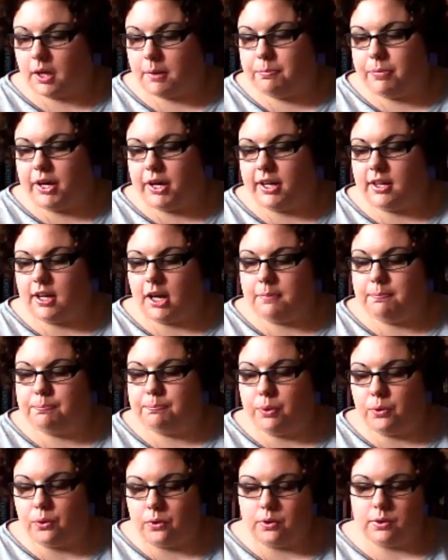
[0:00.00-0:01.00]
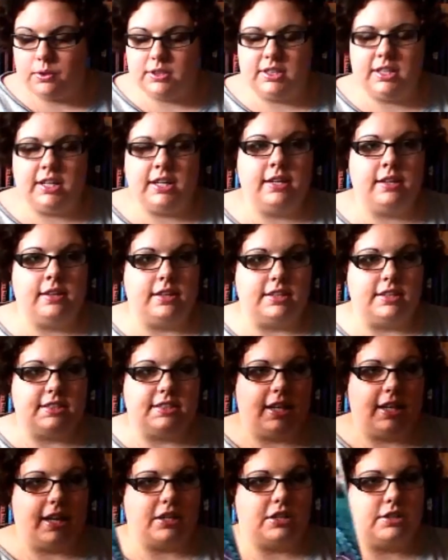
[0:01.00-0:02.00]
but I bought the
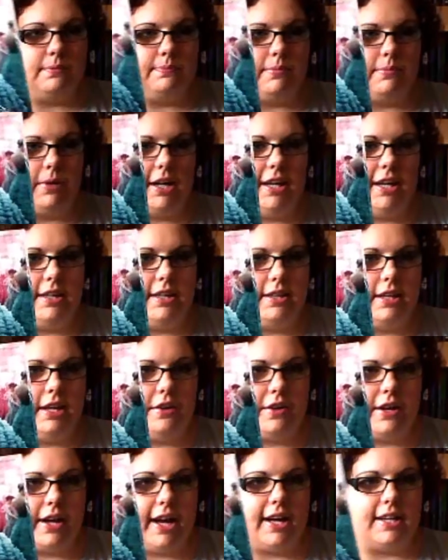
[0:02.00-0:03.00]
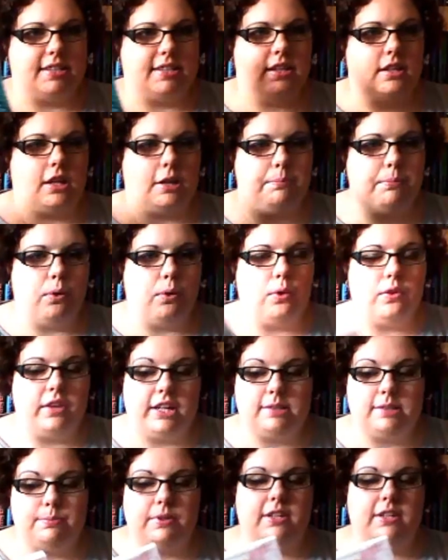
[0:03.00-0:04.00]
selection by Kira Cass, and I bought
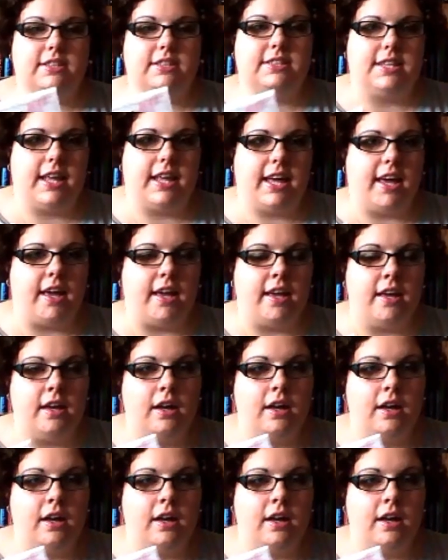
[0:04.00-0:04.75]
this because they...